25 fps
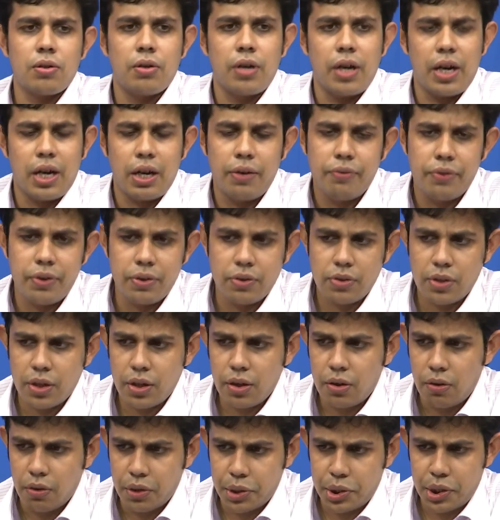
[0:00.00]
derived using
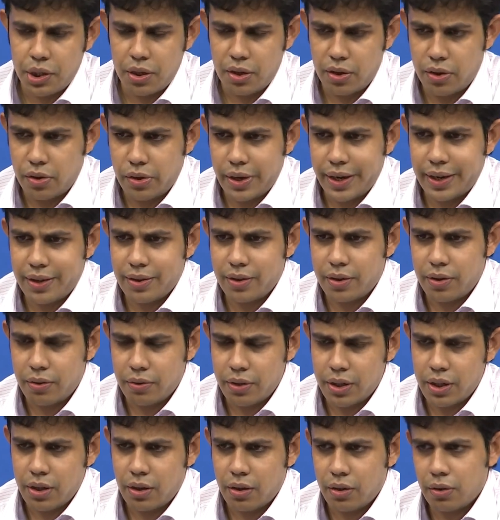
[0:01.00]
collision rate
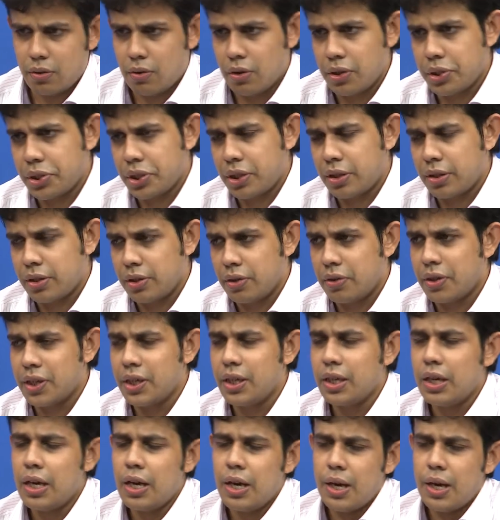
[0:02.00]
theory or collision theory.